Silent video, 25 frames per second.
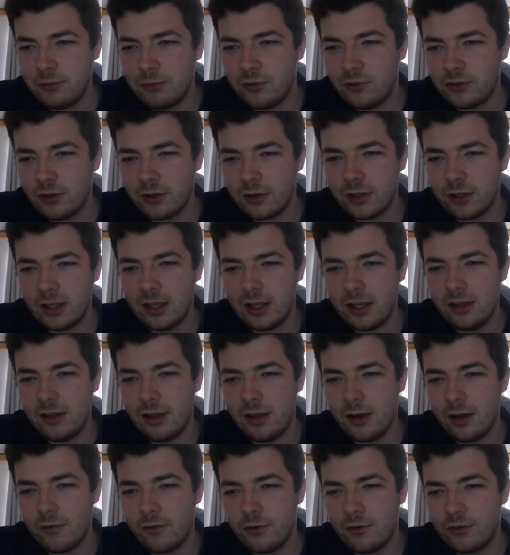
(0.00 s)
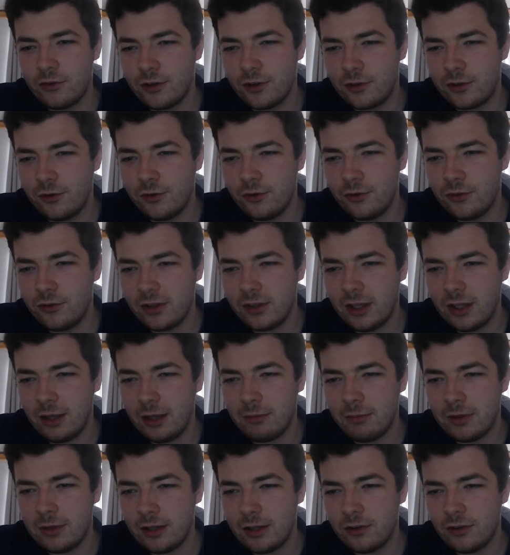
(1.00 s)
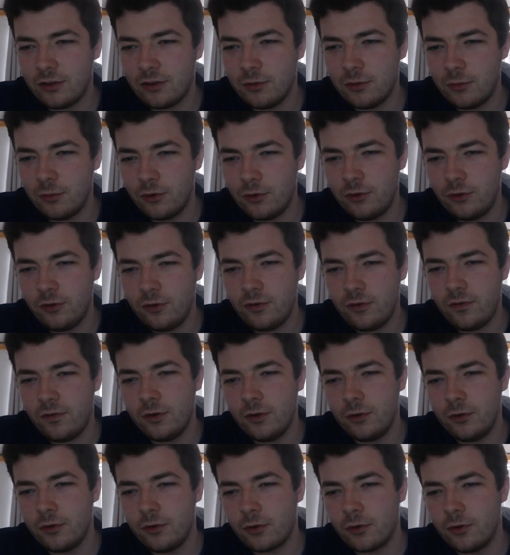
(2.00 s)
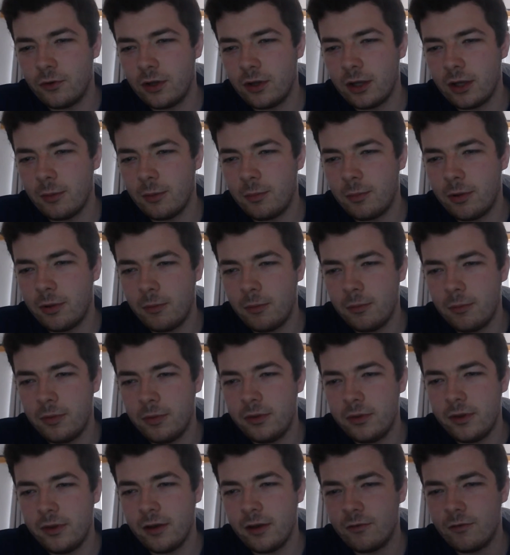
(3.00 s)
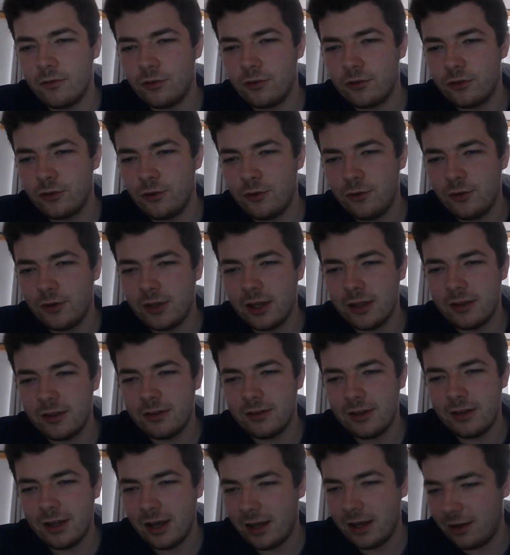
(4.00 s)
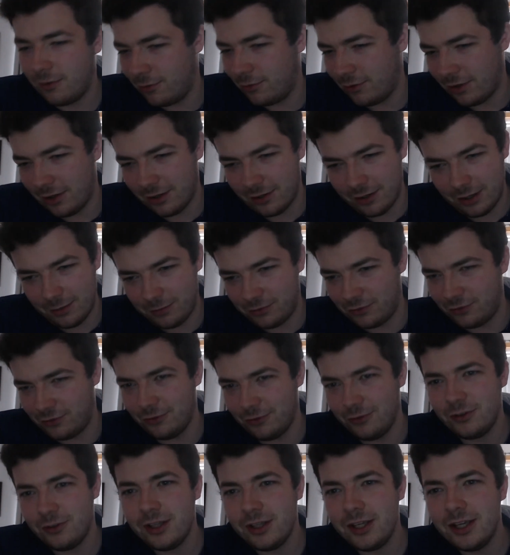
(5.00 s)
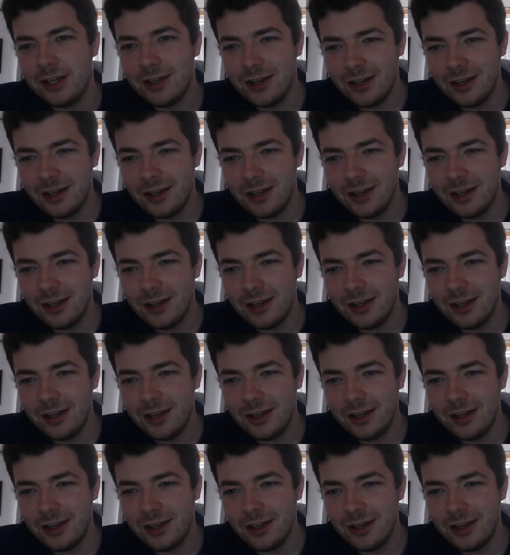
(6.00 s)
You start getting nervous, and the closer the game gets, the more you feel you're going to get pumped and nervous. Do you get that? Yeah, well, absolutely.